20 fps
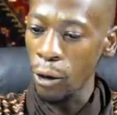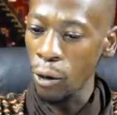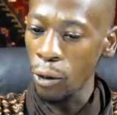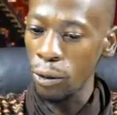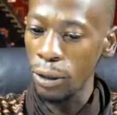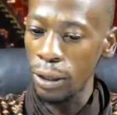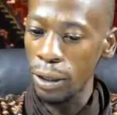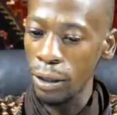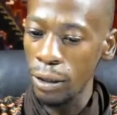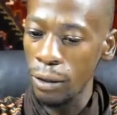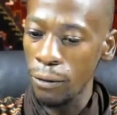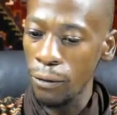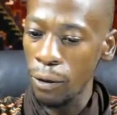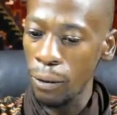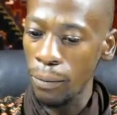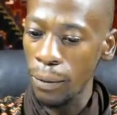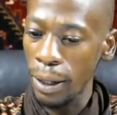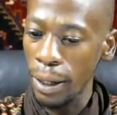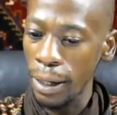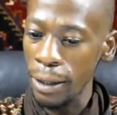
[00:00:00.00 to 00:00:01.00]
notice
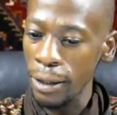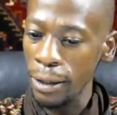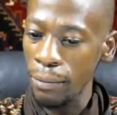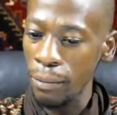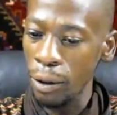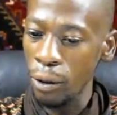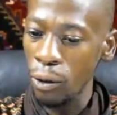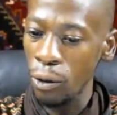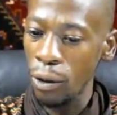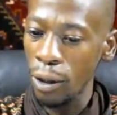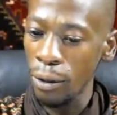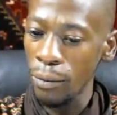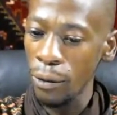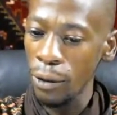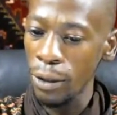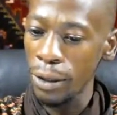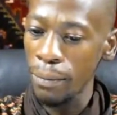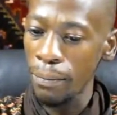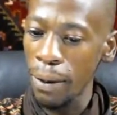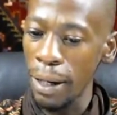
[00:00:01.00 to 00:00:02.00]
from the Rustenburg local
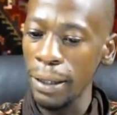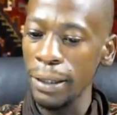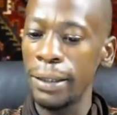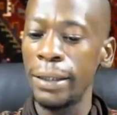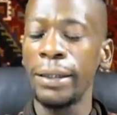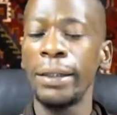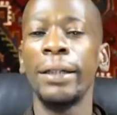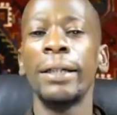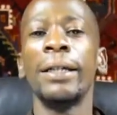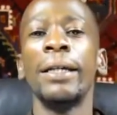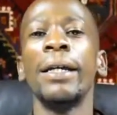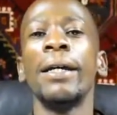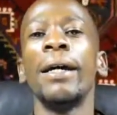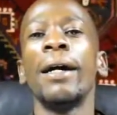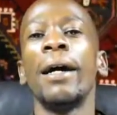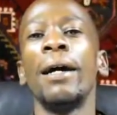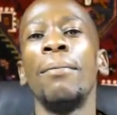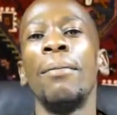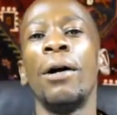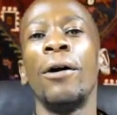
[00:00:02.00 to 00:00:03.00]
municipality
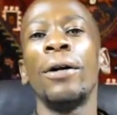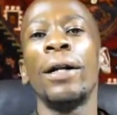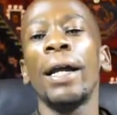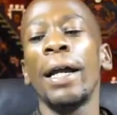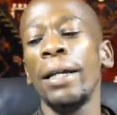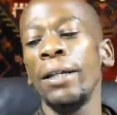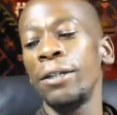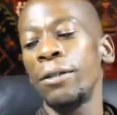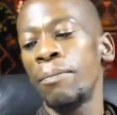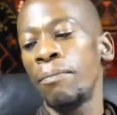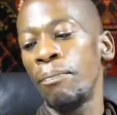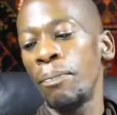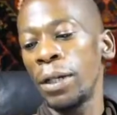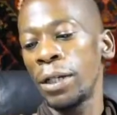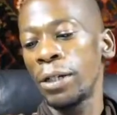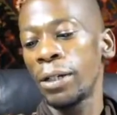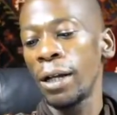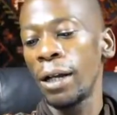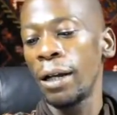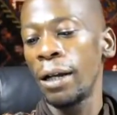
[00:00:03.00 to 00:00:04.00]
about a
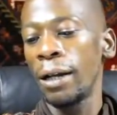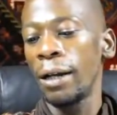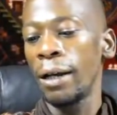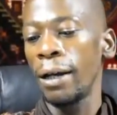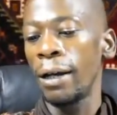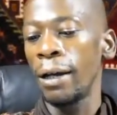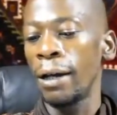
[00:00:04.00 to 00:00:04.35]
special